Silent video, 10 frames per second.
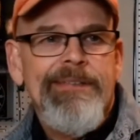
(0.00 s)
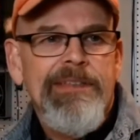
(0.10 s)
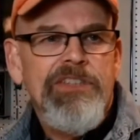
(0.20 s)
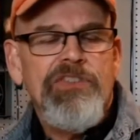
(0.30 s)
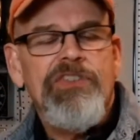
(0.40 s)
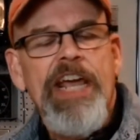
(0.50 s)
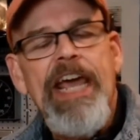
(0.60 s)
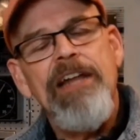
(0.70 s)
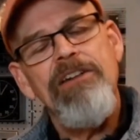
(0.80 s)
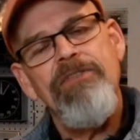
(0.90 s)
The
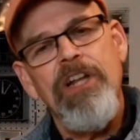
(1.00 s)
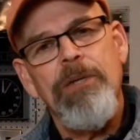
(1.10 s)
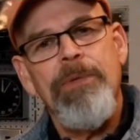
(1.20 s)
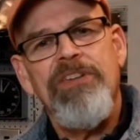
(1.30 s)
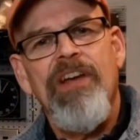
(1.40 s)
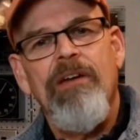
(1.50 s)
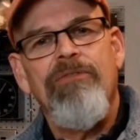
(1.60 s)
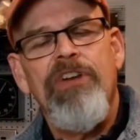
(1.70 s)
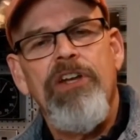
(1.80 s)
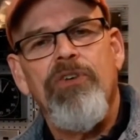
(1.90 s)
stand development
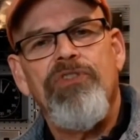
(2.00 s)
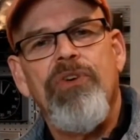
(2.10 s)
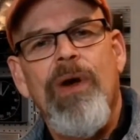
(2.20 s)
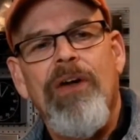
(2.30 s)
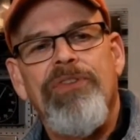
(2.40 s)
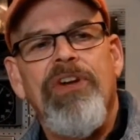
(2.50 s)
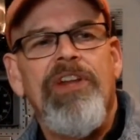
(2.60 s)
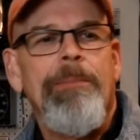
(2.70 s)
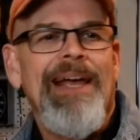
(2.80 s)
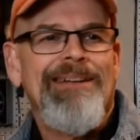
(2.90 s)
videos that are out there,
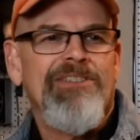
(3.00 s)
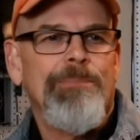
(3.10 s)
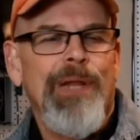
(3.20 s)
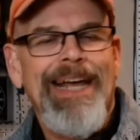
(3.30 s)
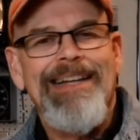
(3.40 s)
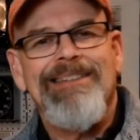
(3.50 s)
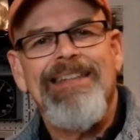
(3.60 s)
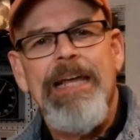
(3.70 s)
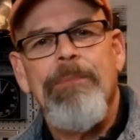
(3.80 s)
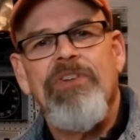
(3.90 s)
they make some blanket
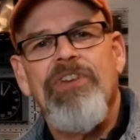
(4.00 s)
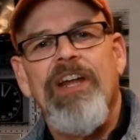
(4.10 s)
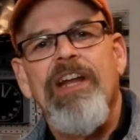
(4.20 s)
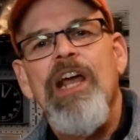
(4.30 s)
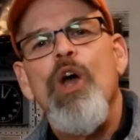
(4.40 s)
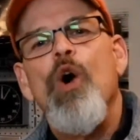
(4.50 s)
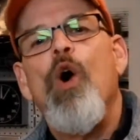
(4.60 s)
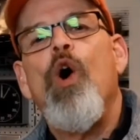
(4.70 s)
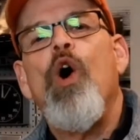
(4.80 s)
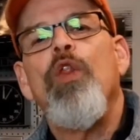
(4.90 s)
statements that
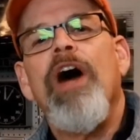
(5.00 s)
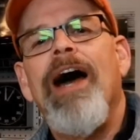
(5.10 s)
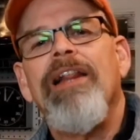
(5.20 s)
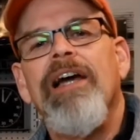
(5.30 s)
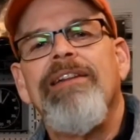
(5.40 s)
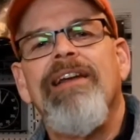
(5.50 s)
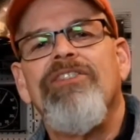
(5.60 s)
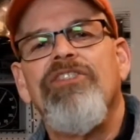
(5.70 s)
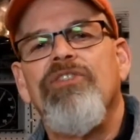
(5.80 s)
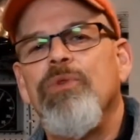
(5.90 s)
all the highlight
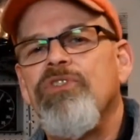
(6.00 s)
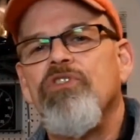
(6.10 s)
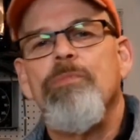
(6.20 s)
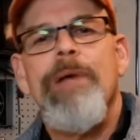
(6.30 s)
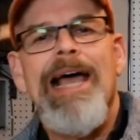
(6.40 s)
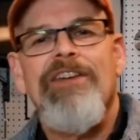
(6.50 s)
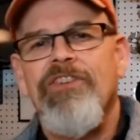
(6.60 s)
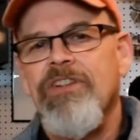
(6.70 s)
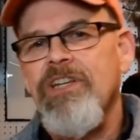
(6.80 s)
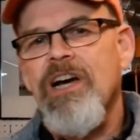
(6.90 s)
densities will just
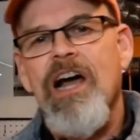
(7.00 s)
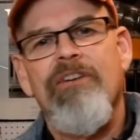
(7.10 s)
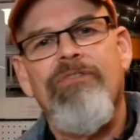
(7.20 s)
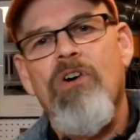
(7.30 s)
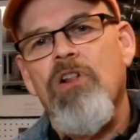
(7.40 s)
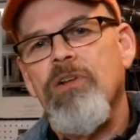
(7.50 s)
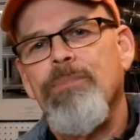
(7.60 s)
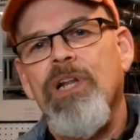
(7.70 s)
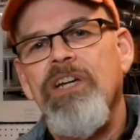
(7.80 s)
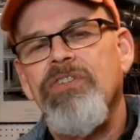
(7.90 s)
magically kind of fall in
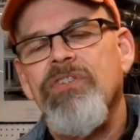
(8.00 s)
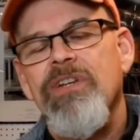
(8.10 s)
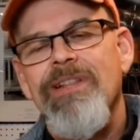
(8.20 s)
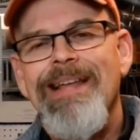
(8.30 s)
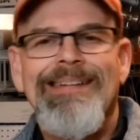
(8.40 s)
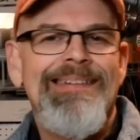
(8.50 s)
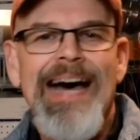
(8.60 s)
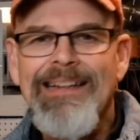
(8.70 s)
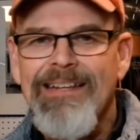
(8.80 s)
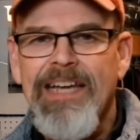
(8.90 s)
place. That's
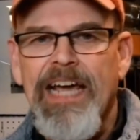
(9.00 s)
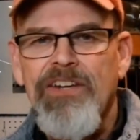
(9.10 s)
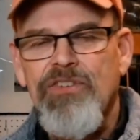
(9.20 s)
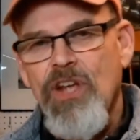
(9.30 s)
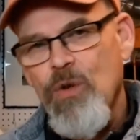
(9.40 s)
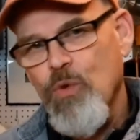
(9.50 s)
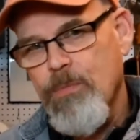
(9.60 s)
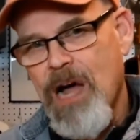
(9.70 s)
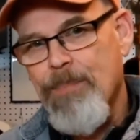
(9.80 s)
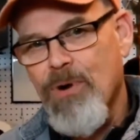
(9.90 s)
not the case with
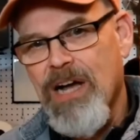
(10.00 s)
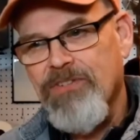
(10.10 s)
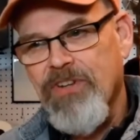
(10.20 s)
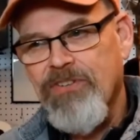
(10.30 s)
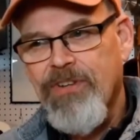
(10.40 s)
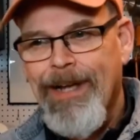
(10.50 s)
my process,